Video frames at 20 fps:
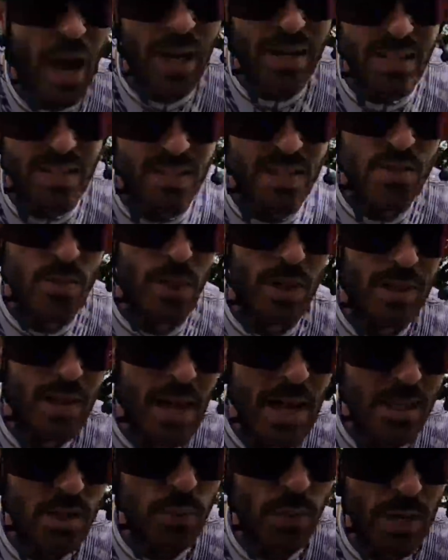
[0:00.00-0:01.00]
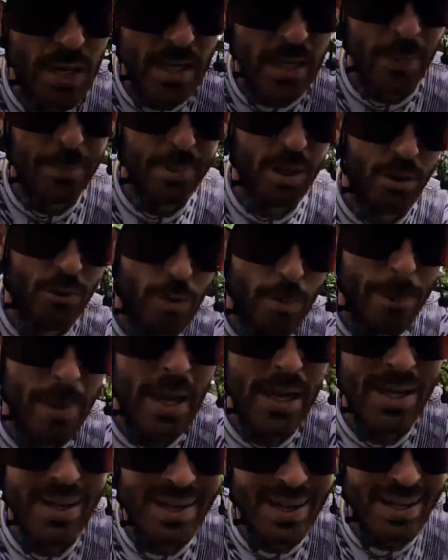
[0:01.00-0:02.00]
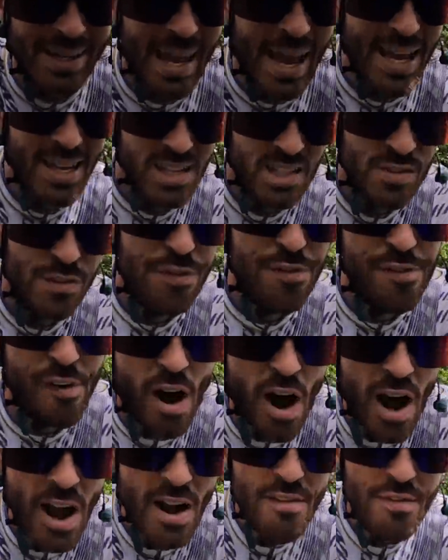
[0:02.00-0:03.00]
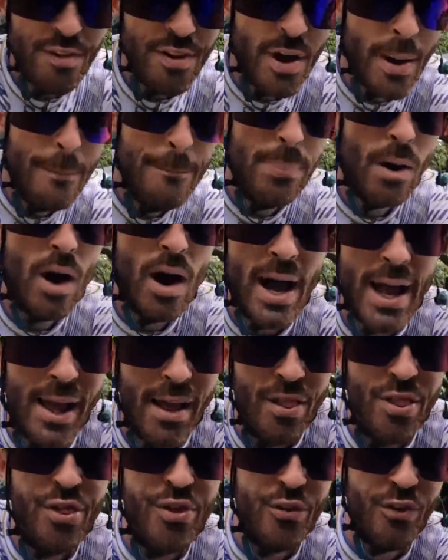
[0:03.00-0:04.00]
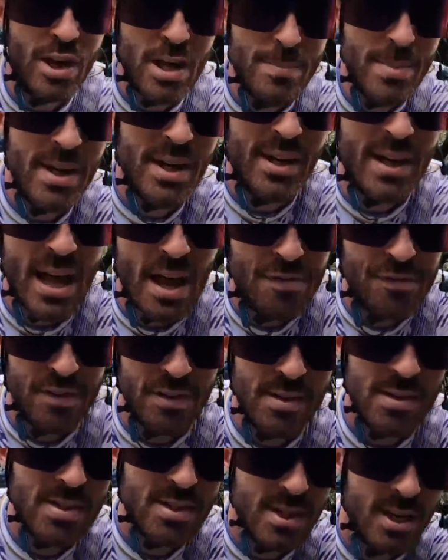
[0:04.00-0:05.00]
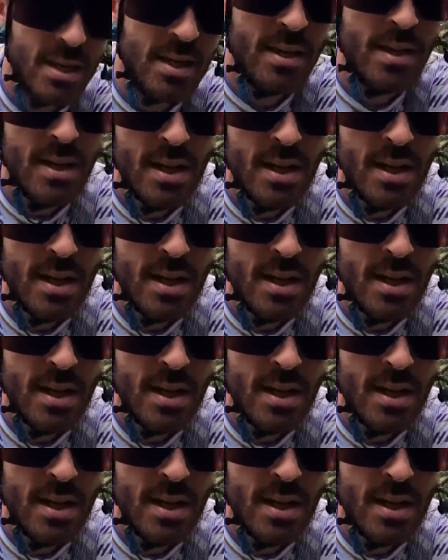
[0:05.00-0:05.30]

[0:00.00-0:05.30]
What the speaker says: I did this one last week, I'm gonna repeat it again. It's 5 by 3 minute efforts.